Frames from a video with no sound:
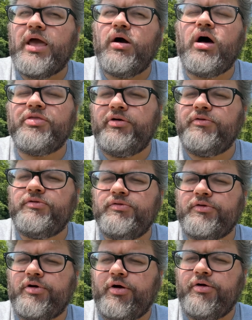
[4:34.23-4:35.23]
authorized
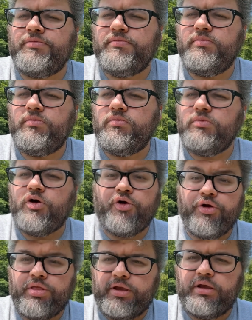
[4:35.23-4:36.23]
user card
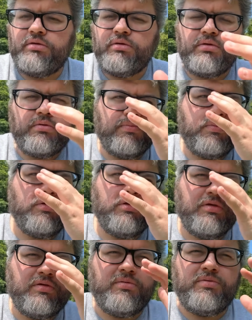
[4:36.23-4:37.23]
currently,
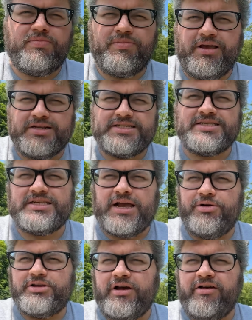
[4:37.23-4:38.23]
because this is
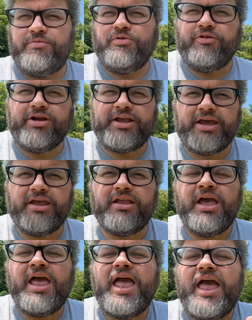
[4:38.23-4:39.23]
how I've been reading it.
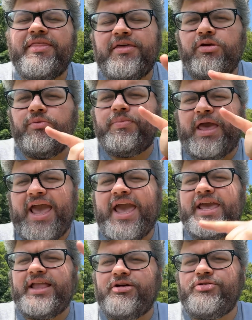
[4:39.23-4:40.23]
And then you
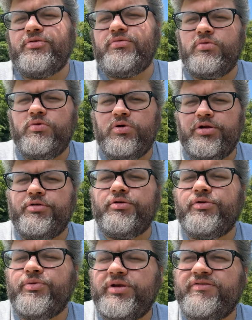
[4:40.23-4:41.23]
pay an extra
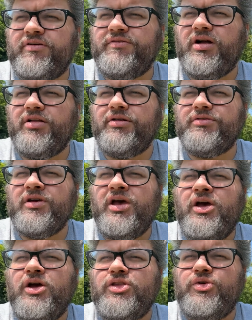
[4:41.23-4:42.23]
$125
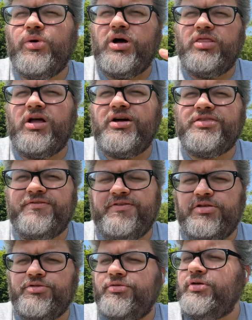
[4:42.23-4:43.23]
to unlock the
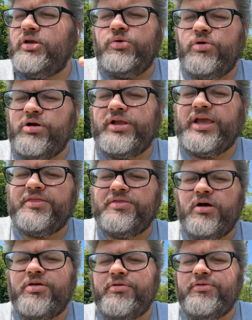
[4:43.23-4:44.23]
feature that you were going to get
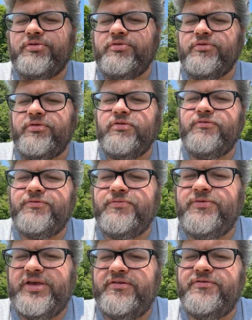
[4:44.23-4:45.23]
the authorized user
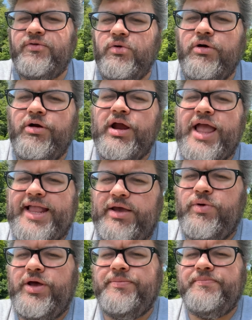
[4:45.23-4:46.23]
fee for
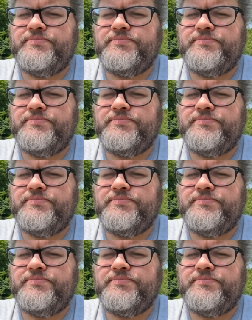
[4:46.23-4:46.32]
anyway.